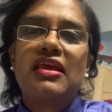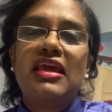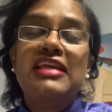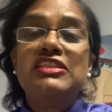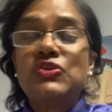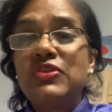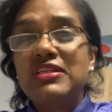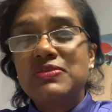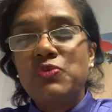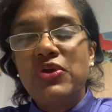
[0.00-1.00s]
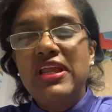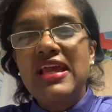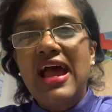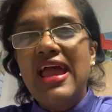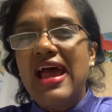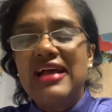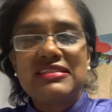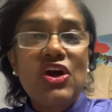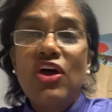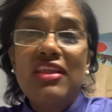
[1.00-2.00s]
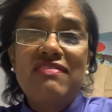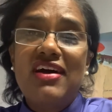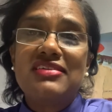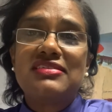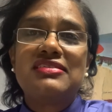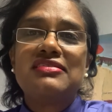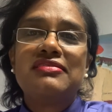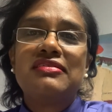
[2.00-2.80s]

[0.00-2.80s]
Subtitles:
And so this morning I ask all of us,